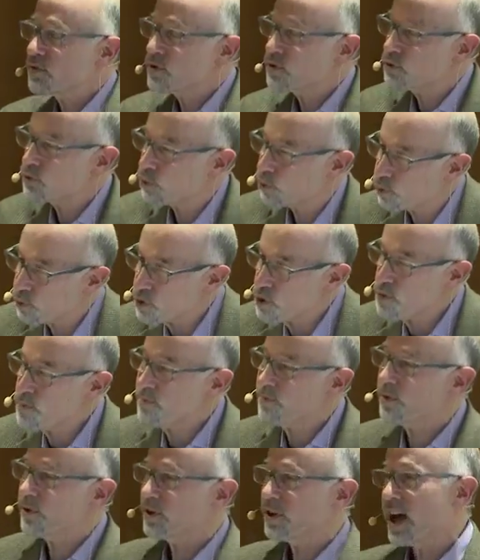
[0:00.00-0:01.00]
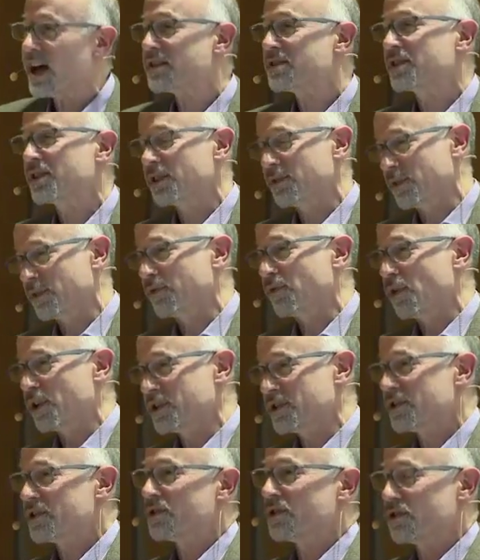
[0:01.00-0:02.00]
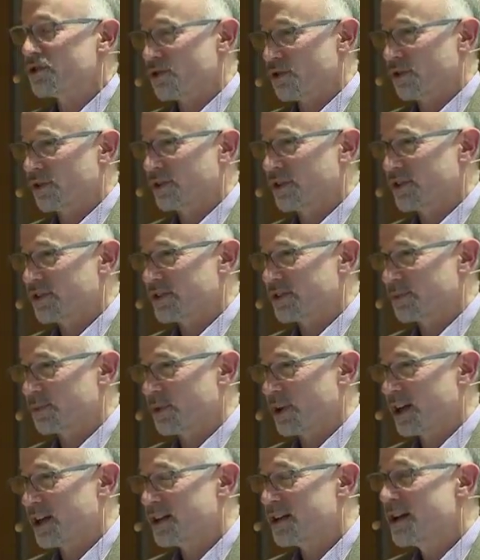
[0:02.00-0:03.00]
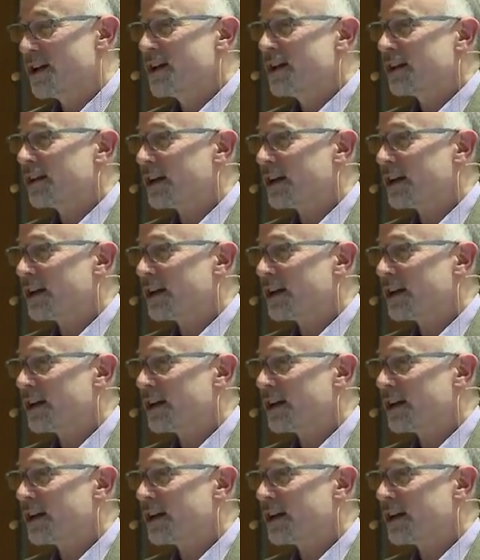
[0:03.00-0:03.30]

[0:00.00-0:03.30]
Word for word: there's room for lots of different voices in journalism, right?